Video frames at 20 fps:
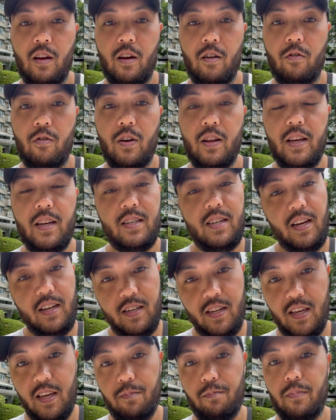really dig
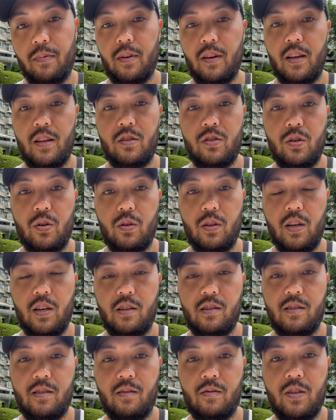deep into
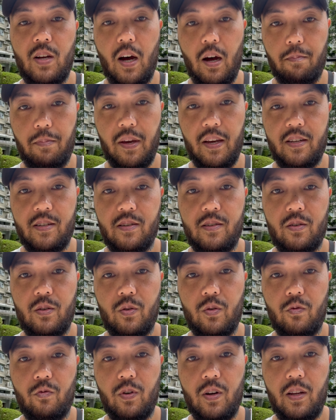these topics to
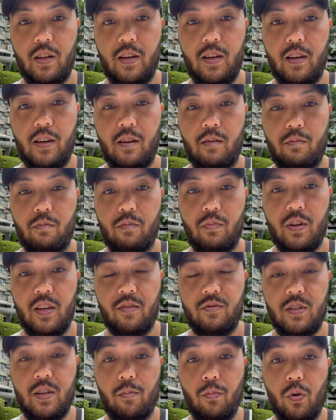really give
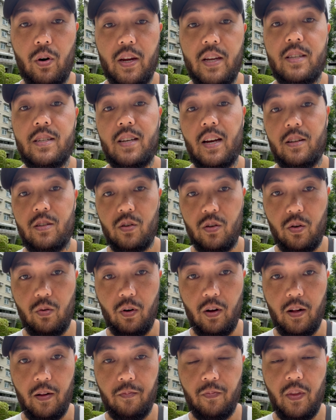some more insight to you all.